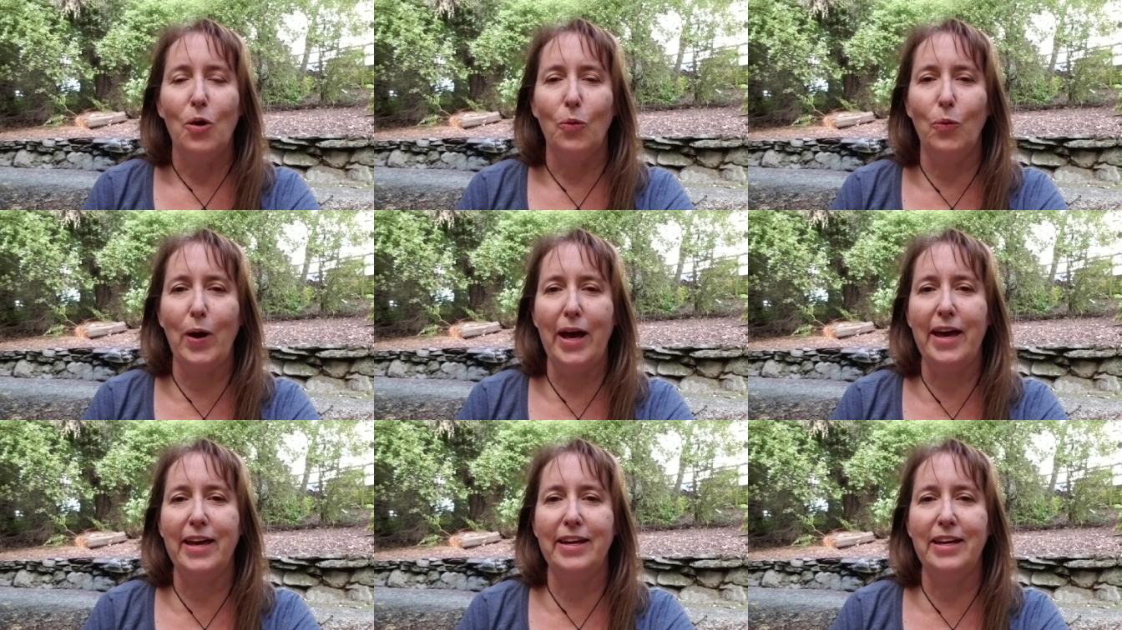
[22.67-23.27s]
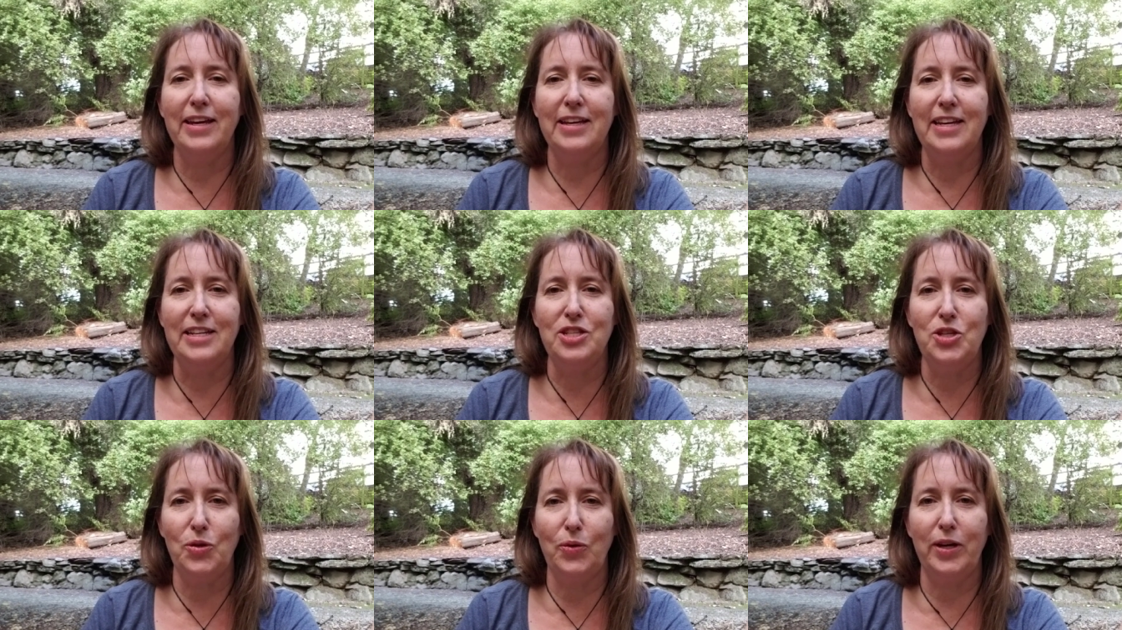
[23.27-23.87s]
when
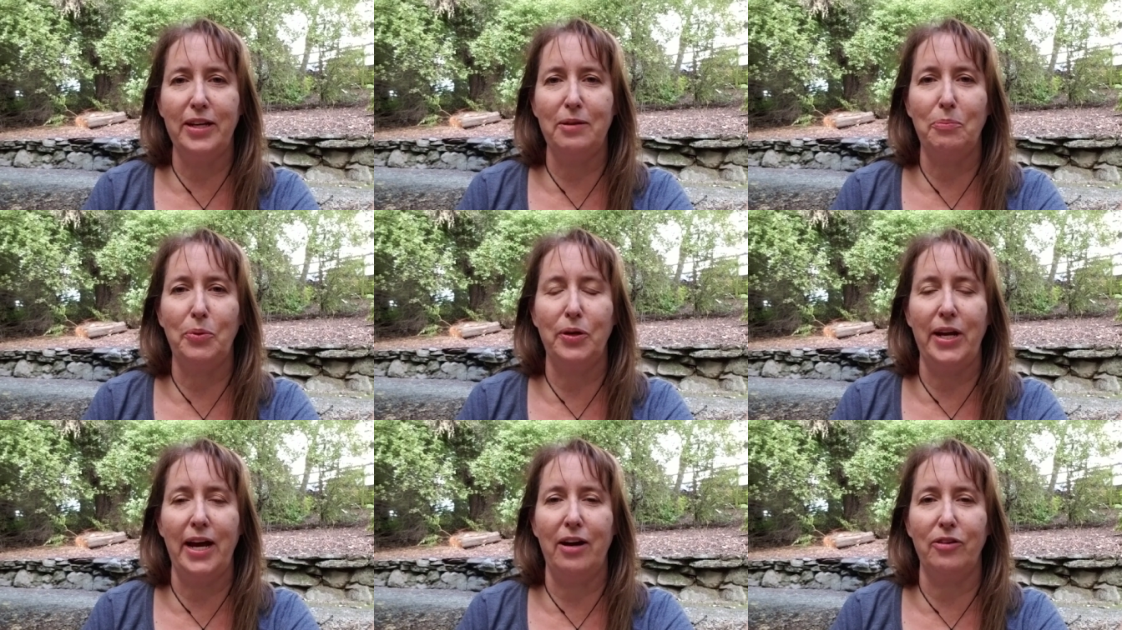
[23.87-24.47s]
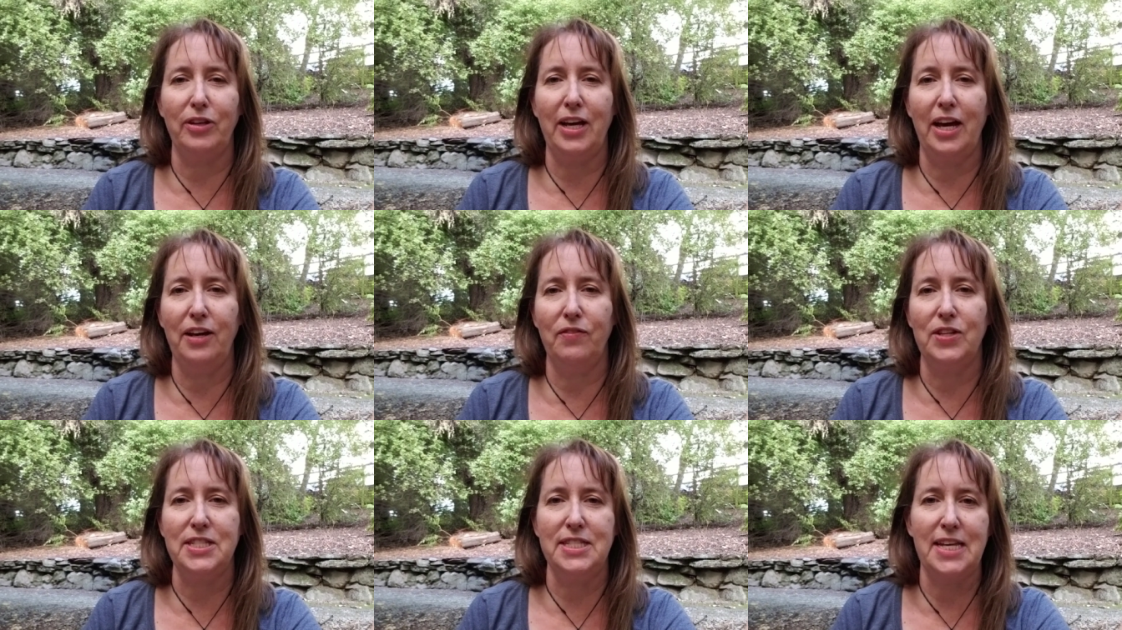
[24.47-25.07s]
Intuit put out
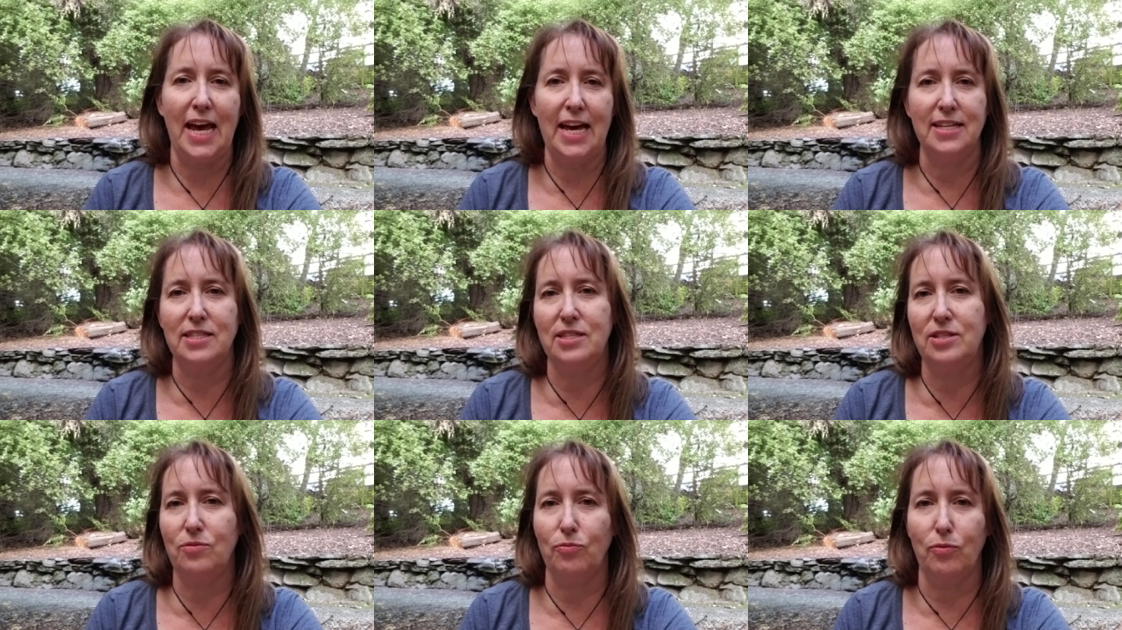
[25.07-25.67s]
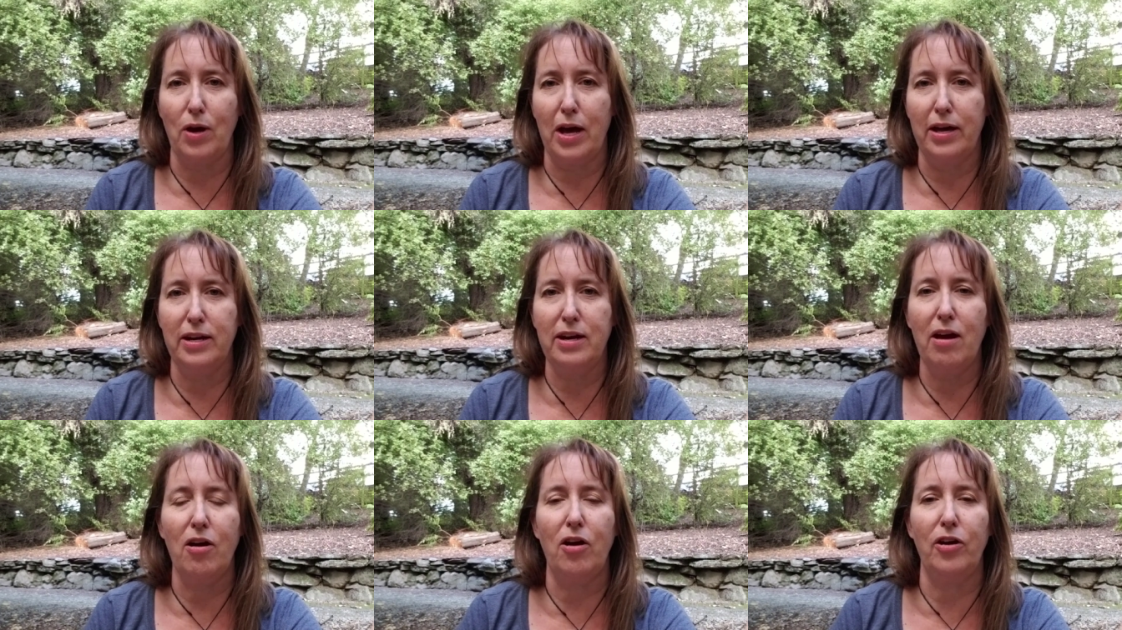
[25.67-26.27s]
kind of a test
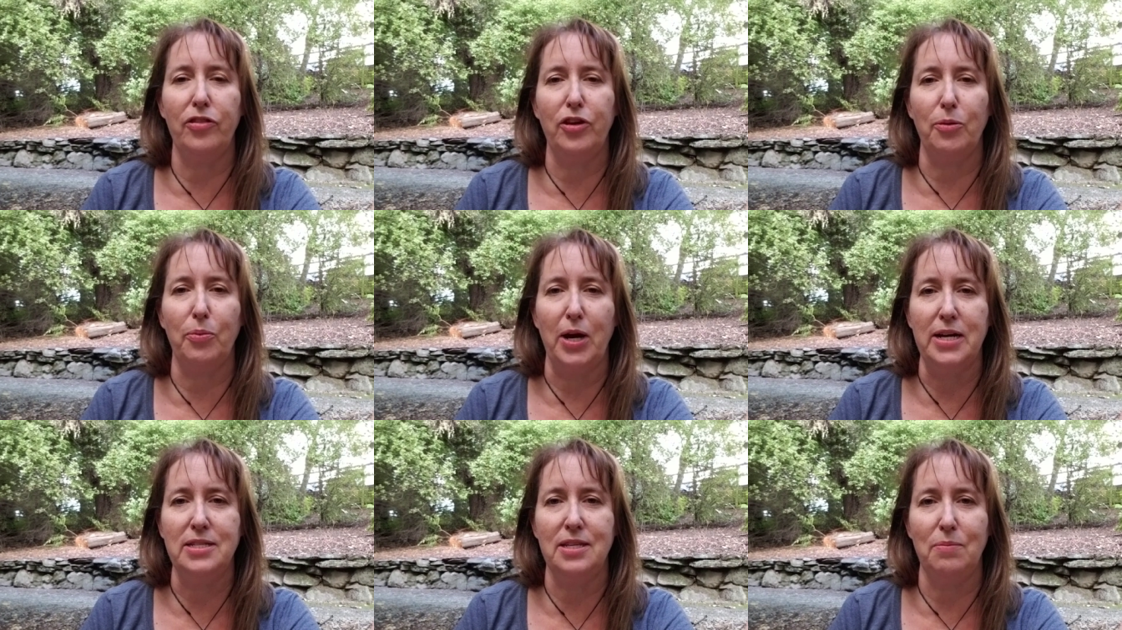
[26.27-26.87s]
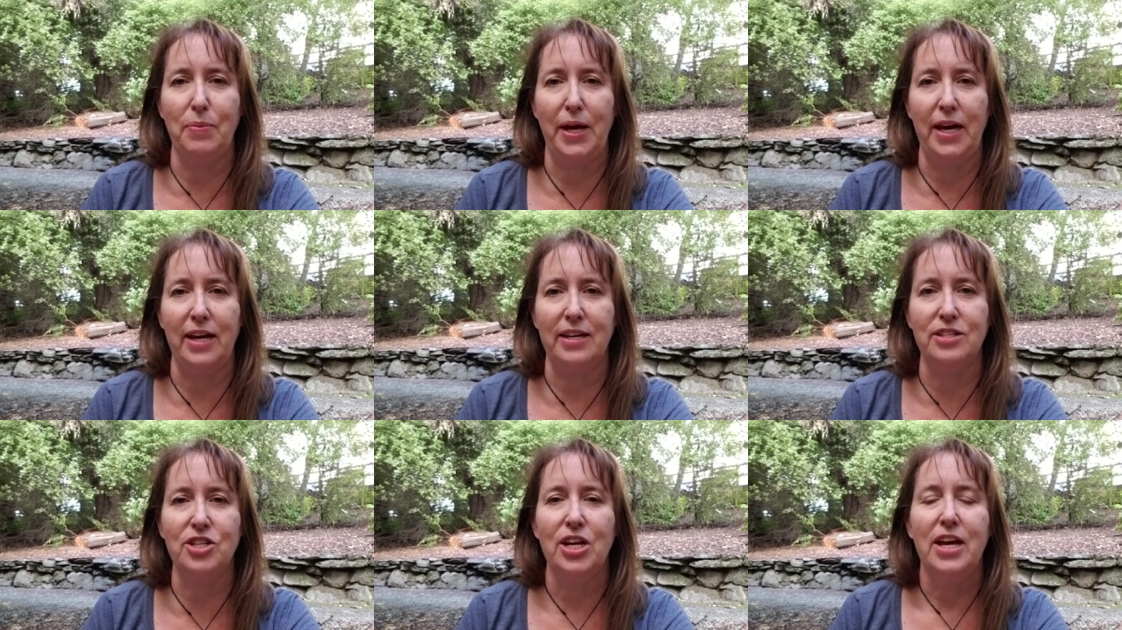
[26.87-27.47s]
run on their pricing
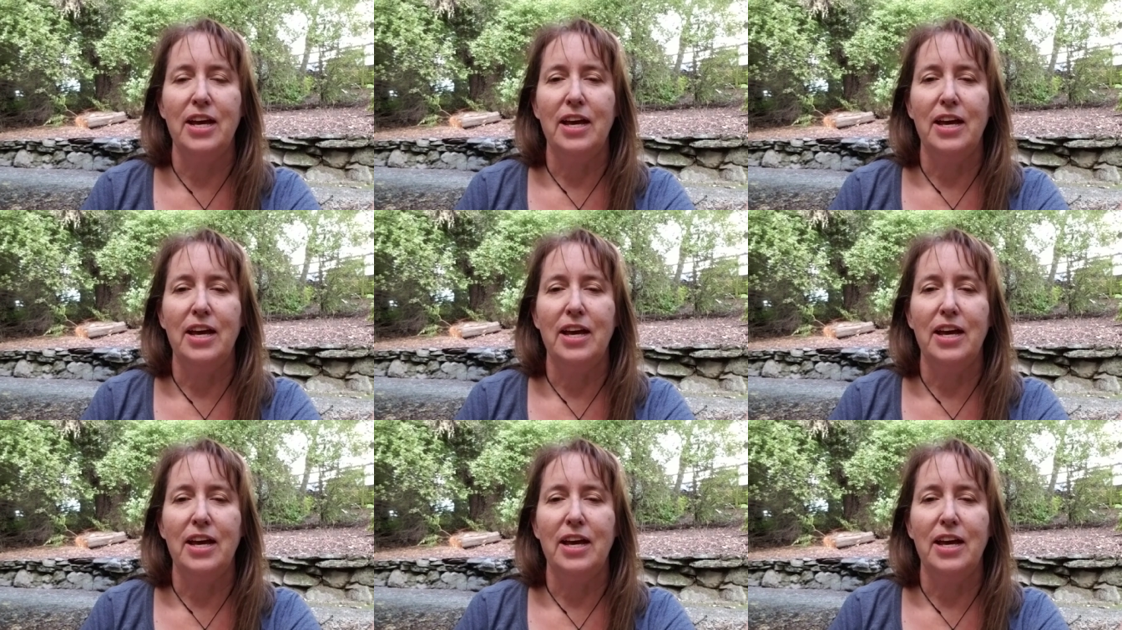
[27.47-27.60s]
page,